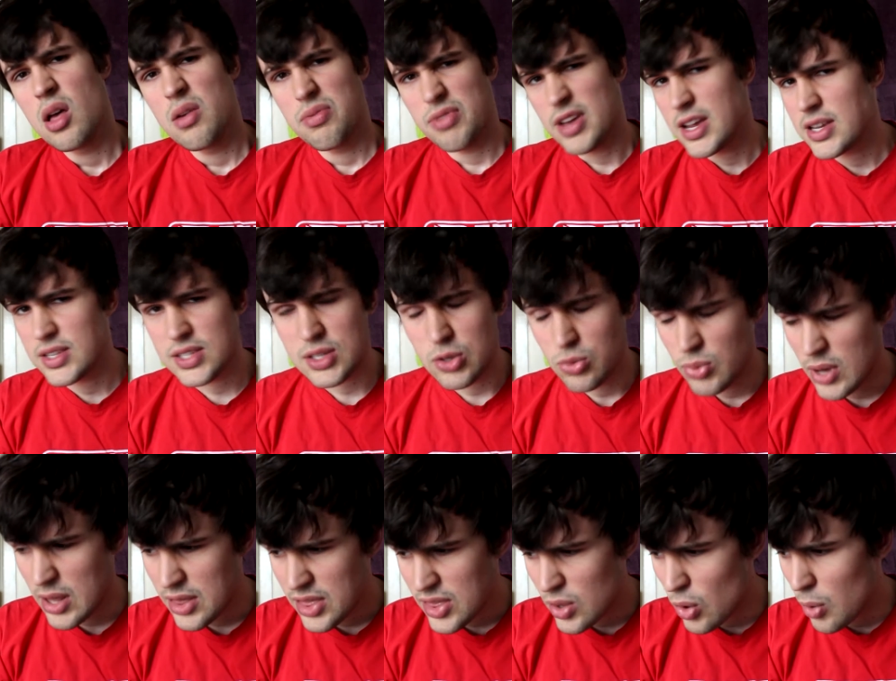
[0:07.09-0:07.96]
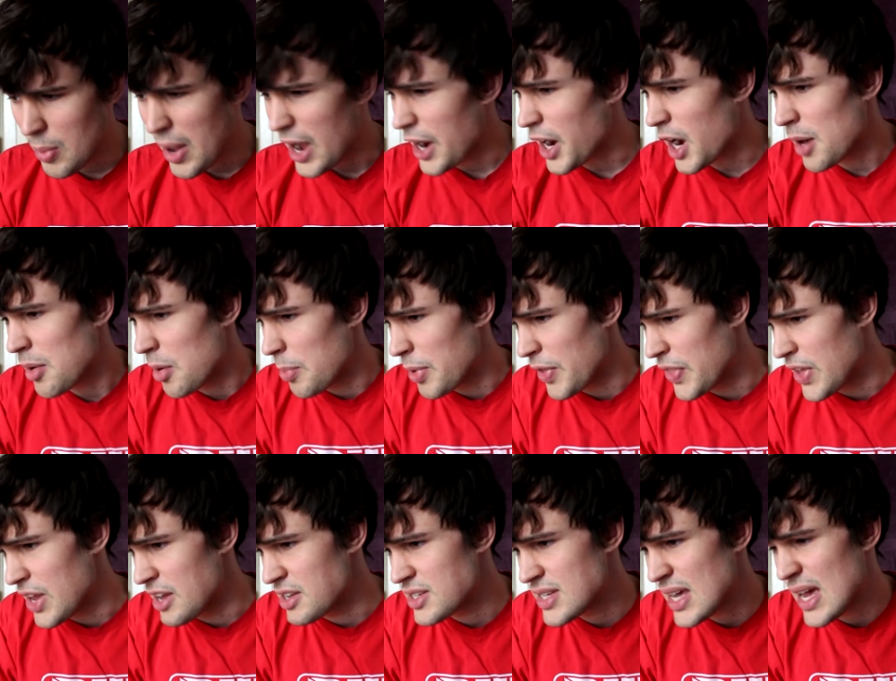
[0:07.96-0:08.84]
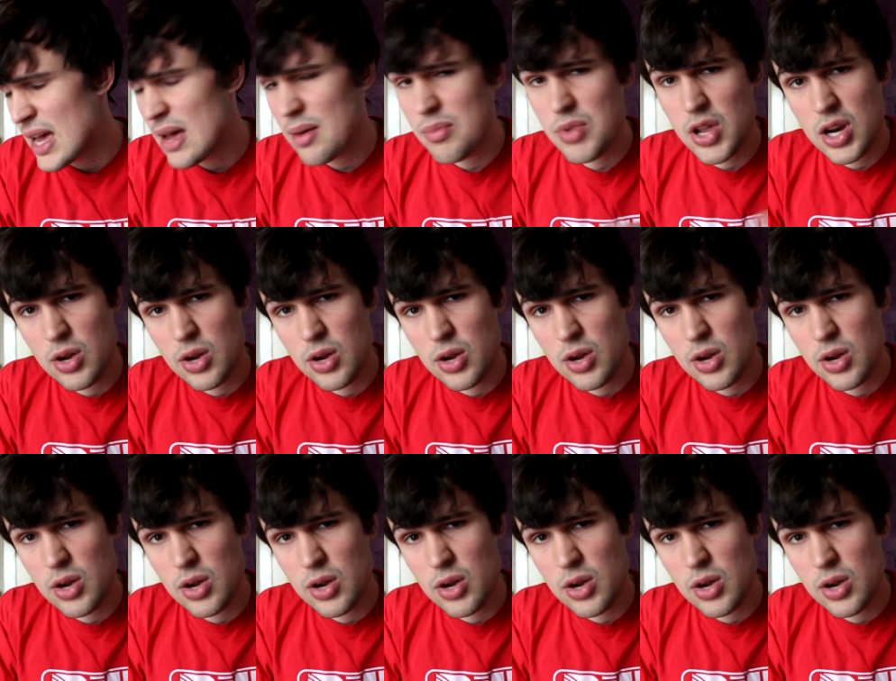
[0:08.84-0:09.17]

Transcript: things that we thought might come up on the exam.